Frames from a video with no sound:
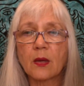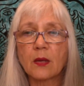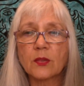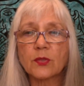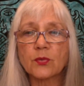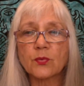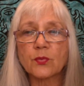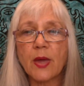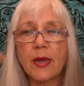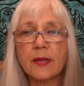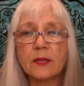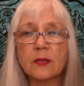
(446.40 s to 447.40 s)
The
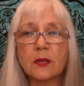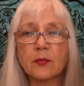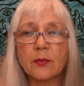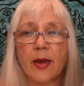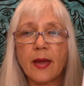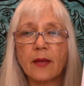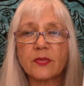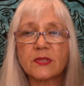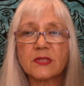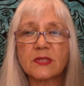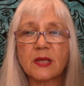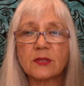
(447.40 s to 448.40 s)
red around the
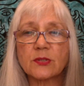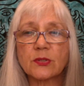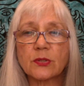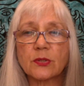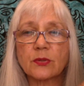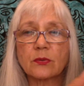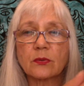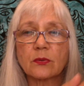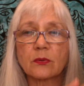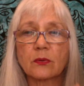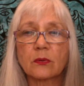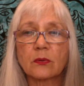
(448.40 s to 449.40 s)
center
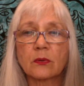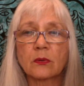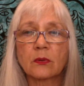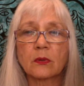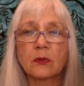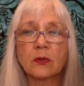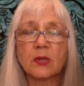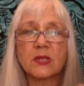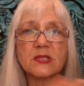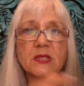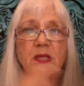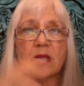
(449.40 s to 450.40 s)

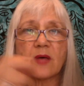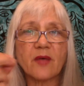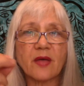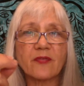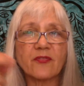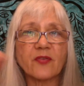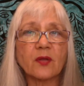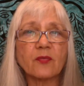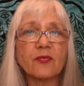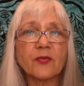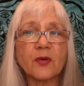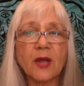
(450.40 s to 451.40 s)
is the love I feel
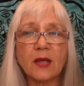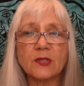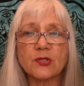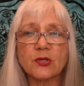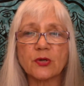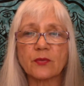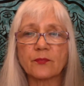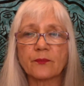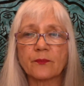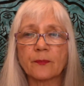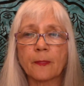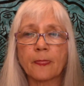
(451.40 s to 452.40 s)
for nature.
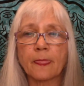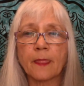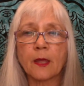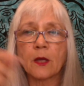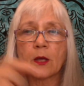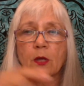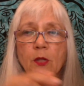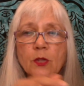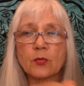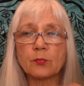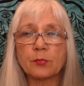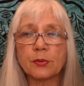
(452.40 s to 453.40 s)

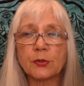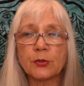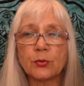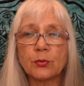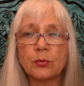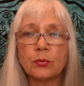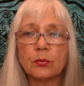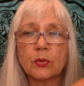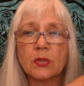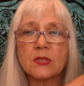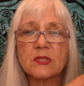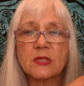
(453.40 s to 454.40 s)
The blue
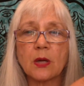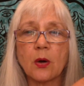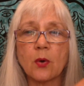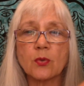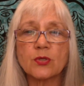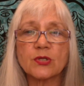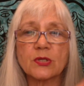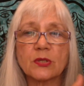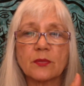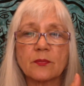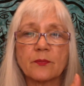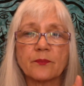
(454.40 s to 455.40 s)
is the
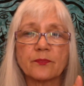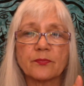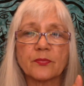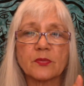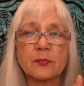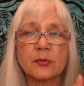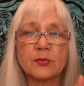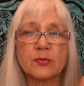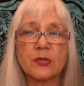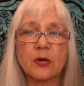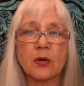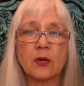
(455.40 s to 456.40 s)
ocean, the blue
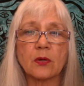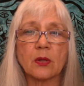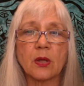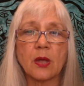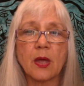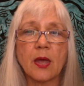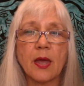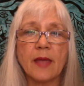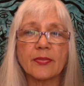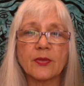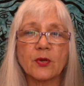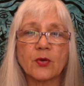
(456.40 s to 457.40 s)
circle,
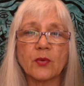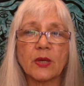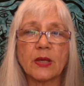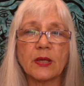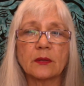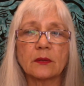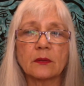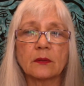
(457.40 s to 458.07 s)
and the green,